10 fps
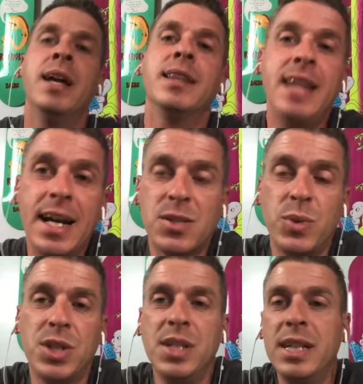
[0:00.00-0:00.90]
That's
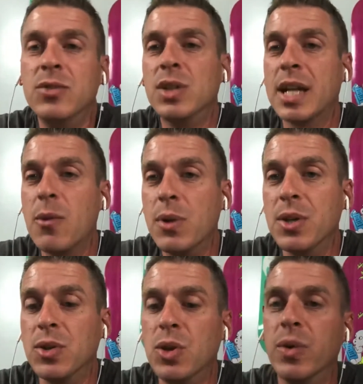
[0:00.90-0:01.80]
what you need to look at when you're
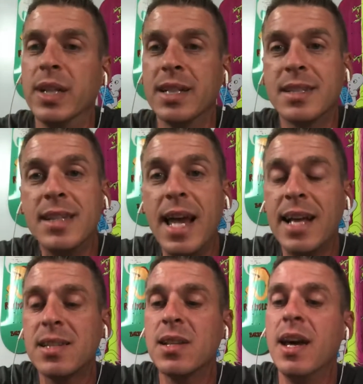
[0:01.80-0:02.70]
doing this.
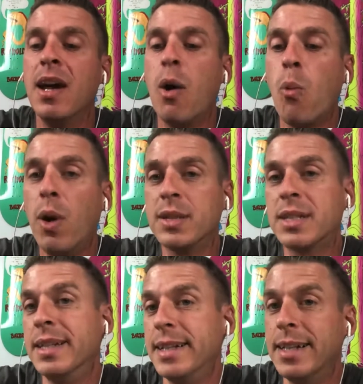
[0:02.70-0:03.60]
That's what's
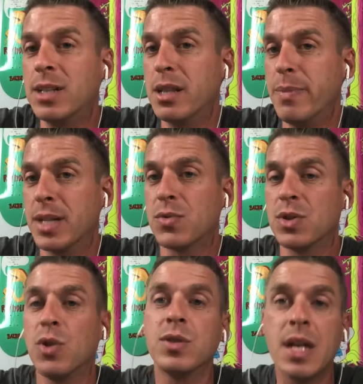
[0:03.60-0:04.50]
gonna get you the best
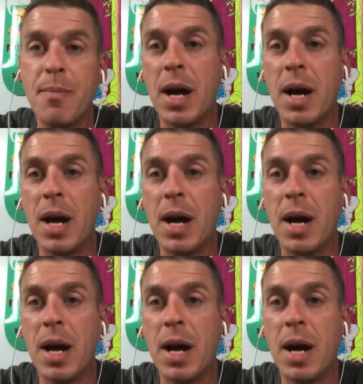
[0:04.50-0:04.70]
results, in my